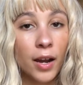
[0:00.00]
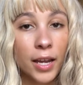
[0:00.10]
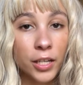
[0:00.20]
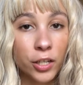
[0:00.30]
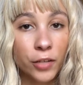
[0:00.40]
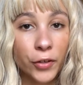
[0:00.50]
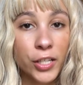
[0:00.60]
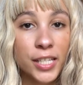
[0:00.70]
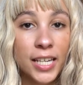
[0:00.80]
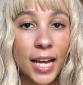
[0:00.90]
In
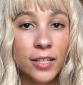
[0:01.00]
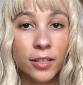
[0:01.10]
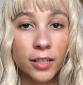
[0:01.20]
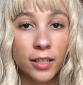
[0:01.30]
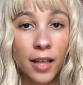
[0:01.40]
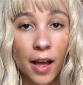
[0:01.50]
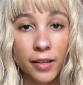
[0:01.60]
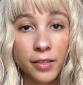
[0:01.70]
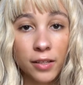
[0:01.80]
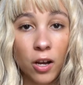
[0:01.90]
university, I took a
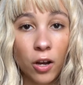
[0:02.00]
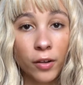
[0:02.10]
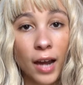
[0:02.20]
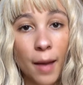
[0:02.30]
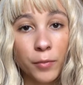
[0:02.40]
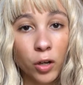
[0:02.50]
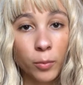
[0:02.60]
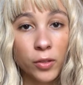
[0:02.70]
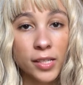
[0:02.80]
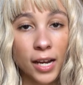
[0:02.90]
class called
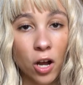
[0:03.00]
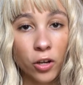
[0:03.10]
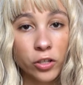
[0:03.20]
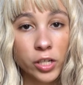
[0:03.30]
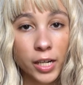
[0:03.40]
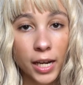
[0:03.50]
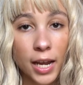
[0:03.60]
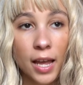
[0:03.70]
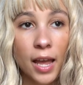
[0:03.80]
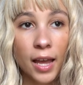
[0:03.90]
Abnormal Psychology,
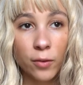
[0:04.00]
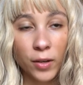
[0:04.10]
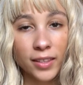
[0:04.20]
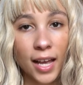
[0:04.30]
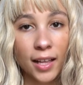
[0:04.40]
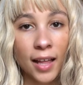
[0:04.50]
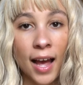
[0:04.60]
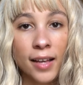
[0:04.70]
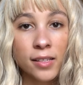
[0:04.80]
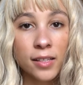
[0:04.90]
and with that
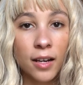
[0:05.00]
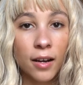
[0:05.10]
class,